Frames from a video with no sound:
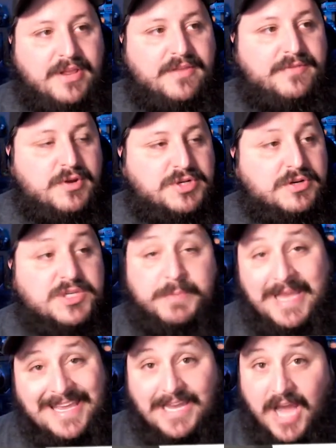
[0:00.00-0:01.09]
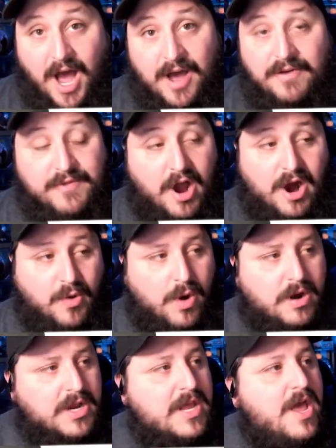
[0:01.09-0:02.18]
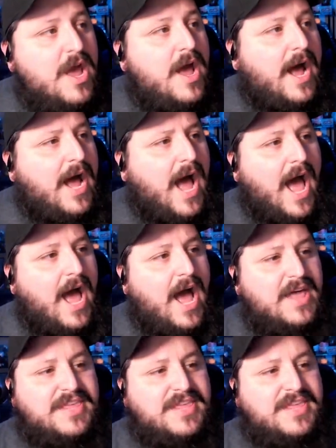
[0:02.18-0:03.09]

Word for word: in the future. Speaking of artwork, uh,